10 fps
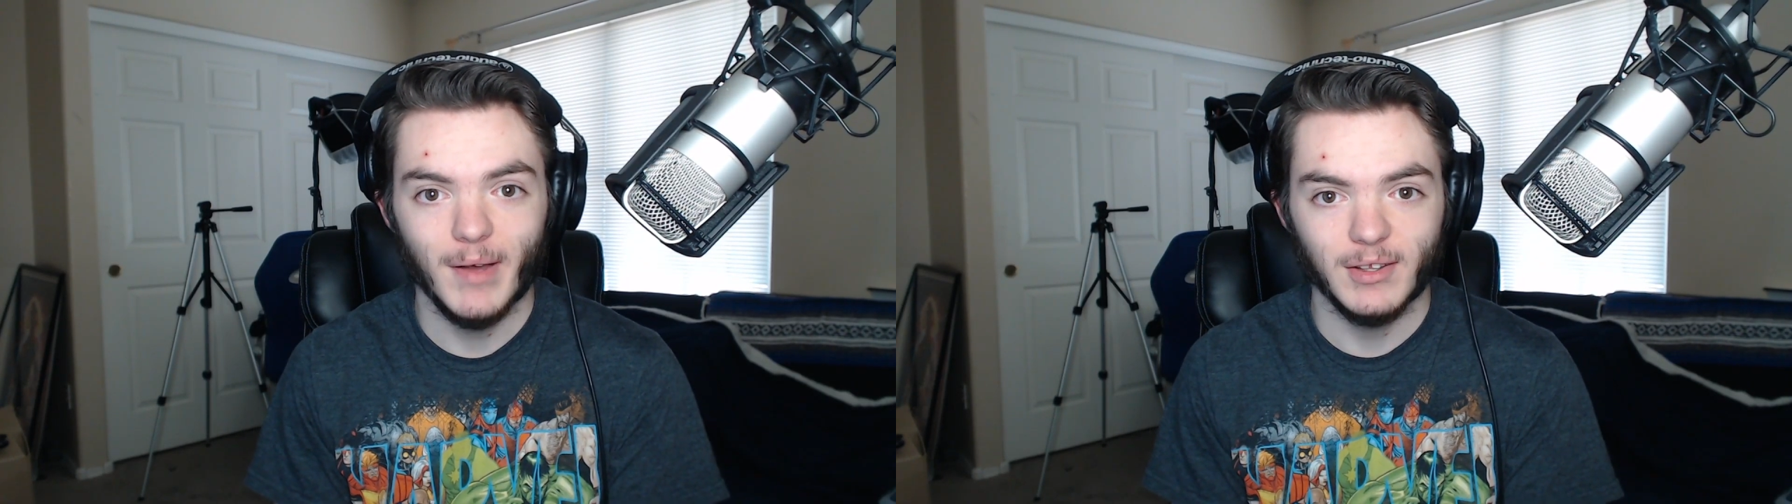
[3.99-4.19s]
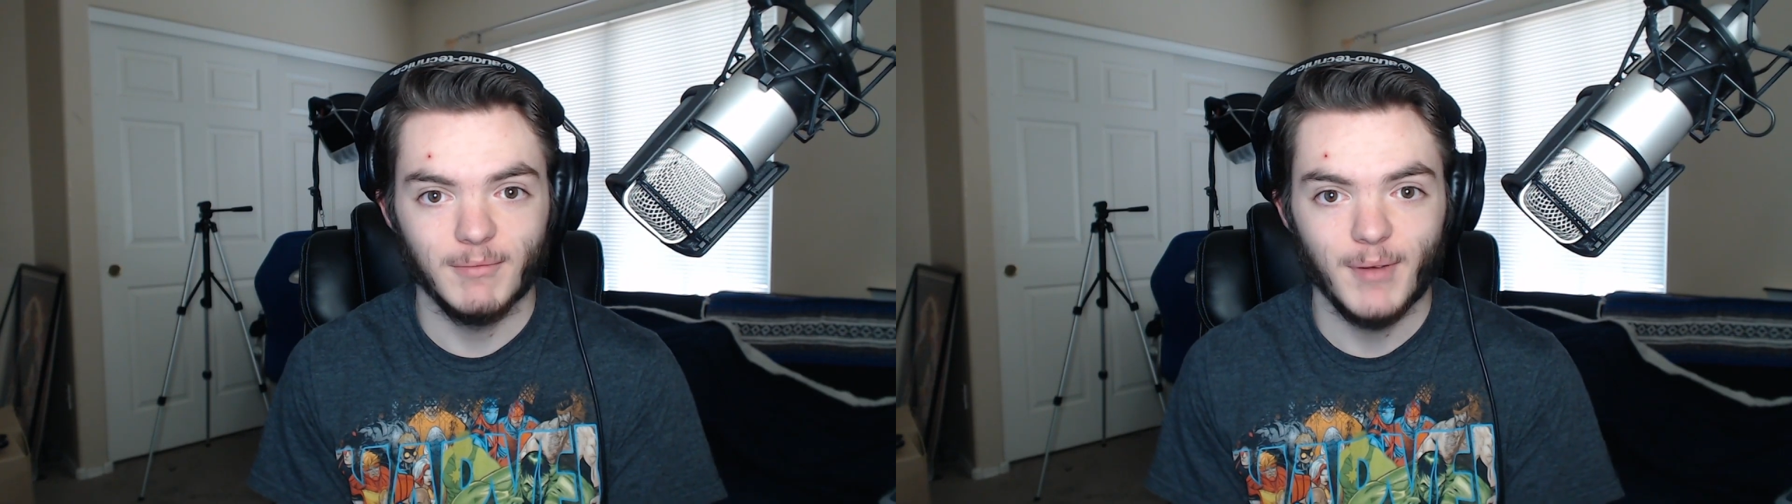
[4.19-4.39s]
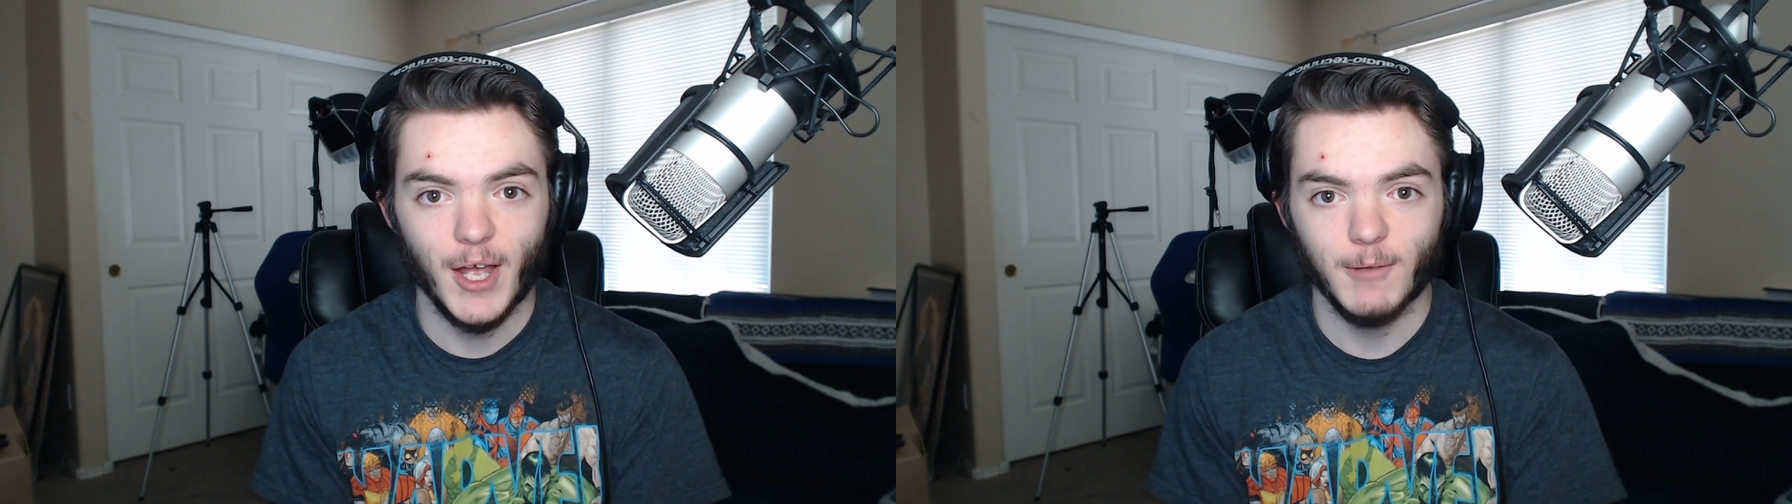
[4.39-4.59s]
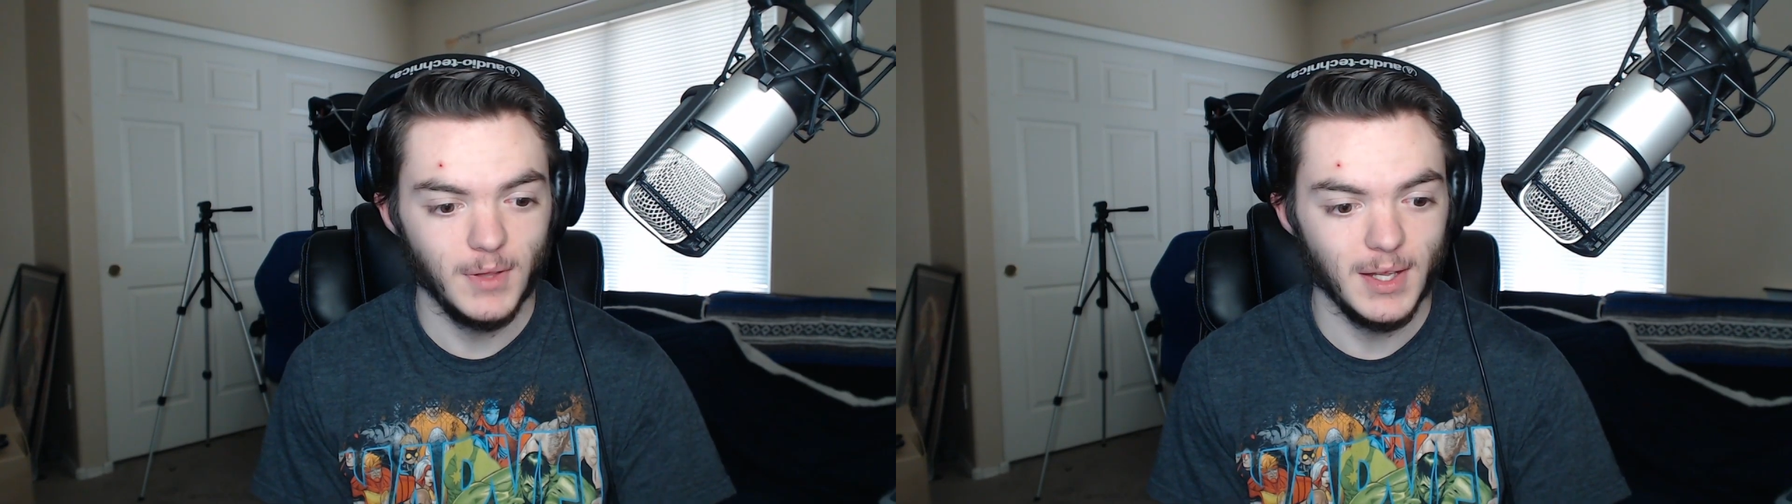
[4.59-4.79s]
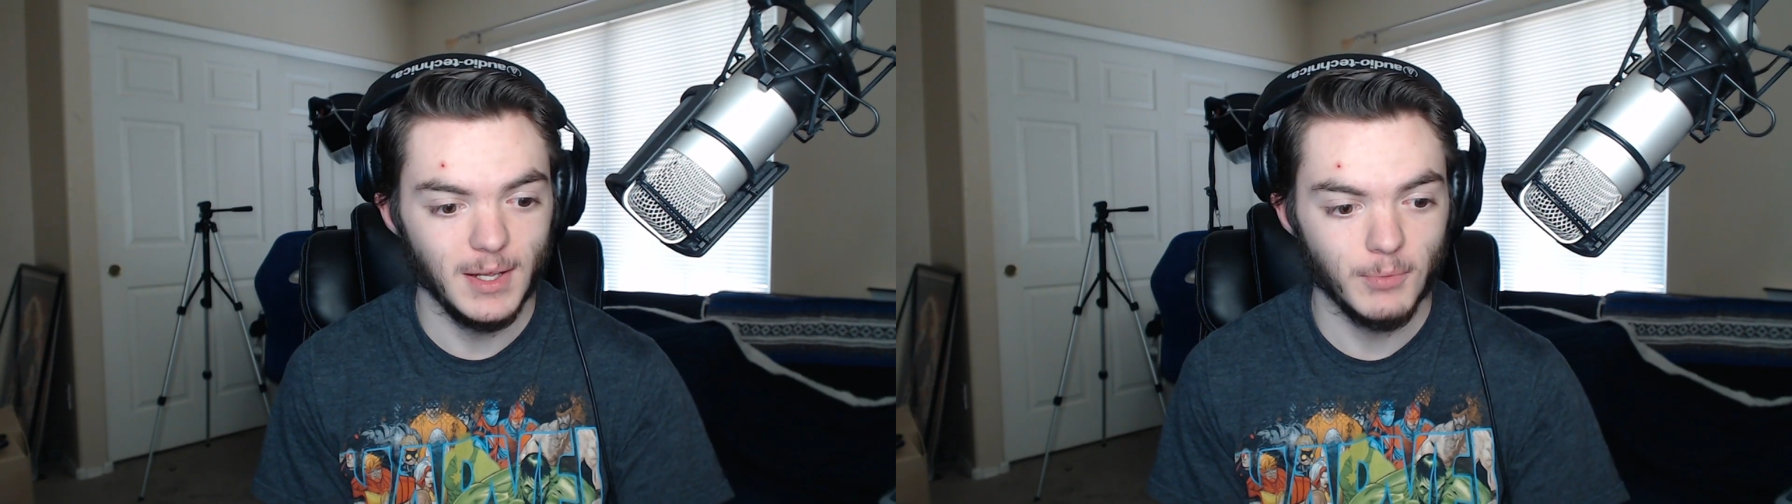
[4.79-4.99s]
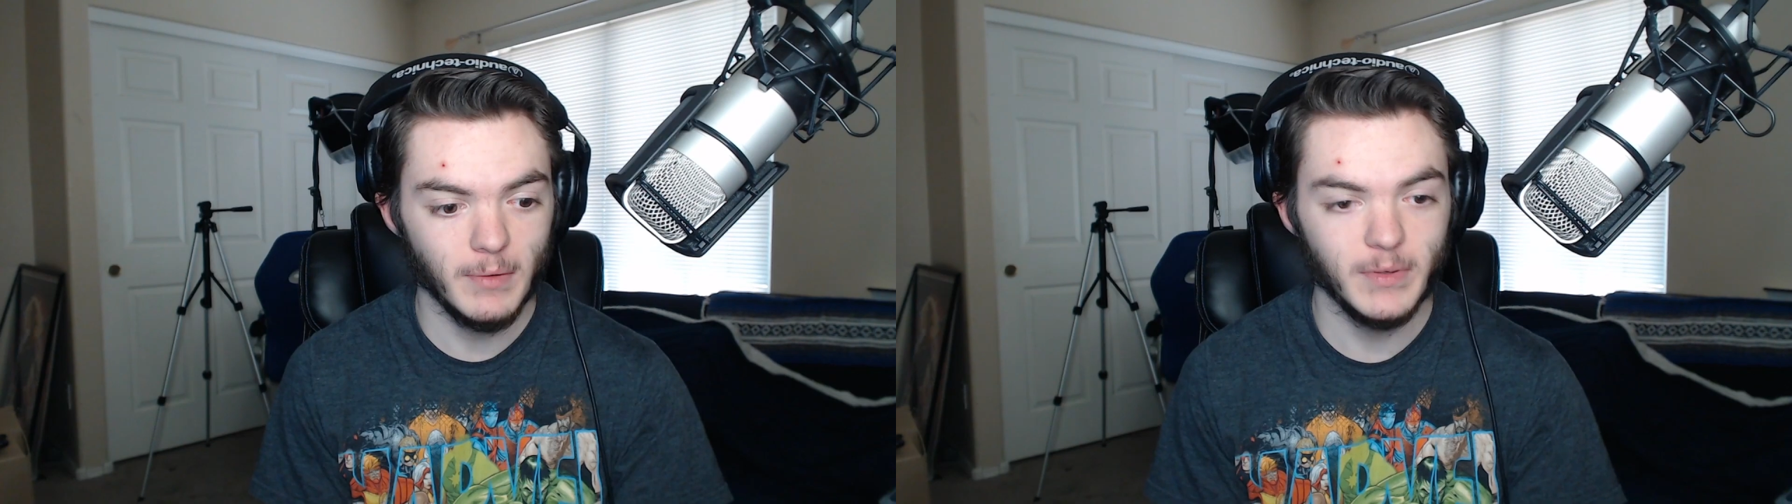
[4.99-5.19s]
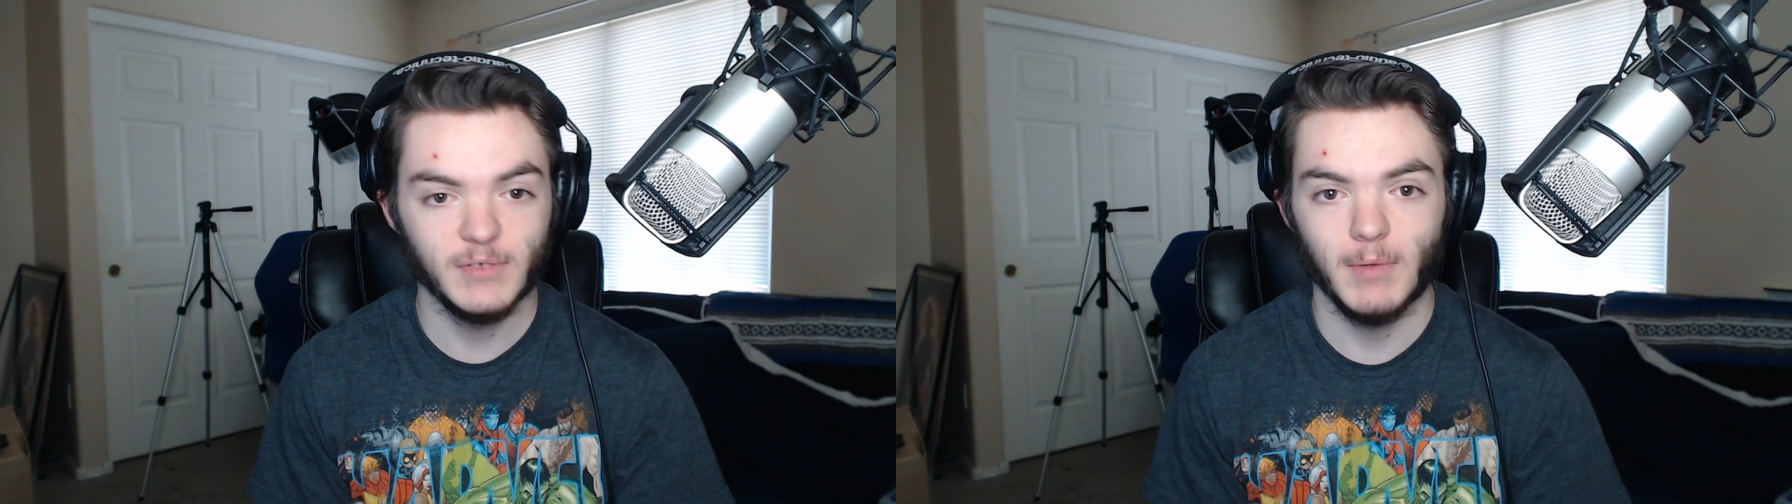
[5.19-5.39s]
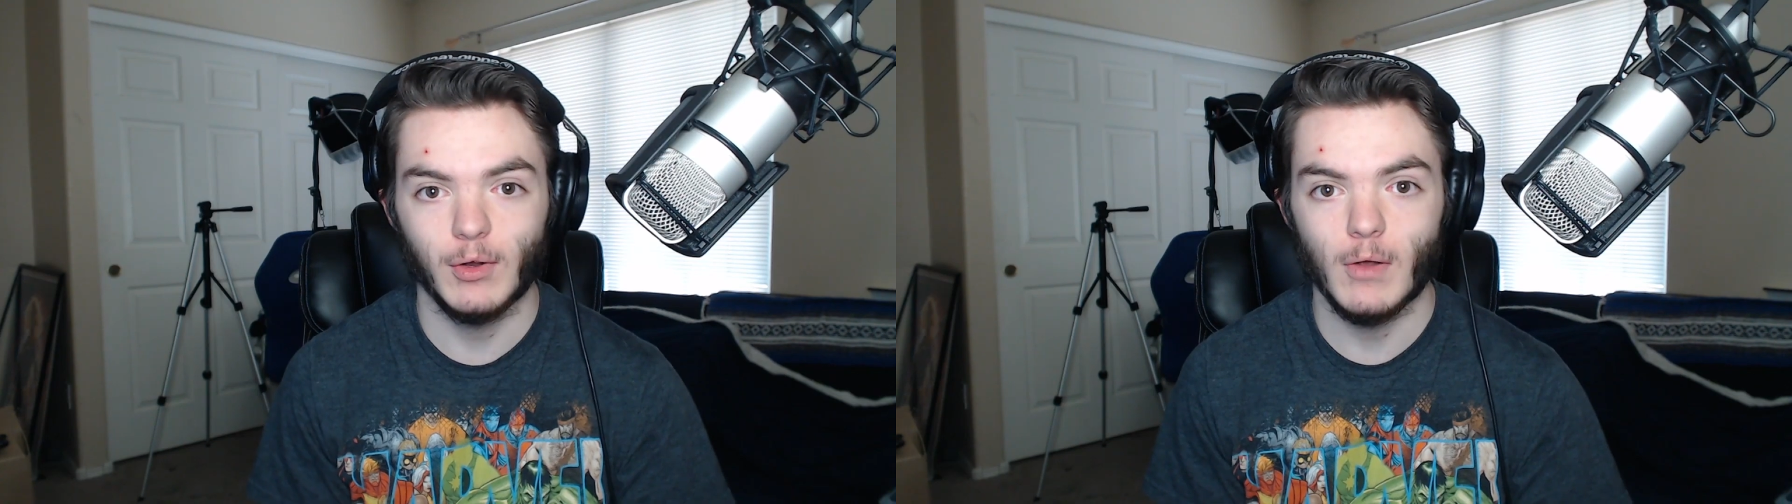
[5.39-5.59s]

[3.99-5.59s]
back-to-back -back the previous Black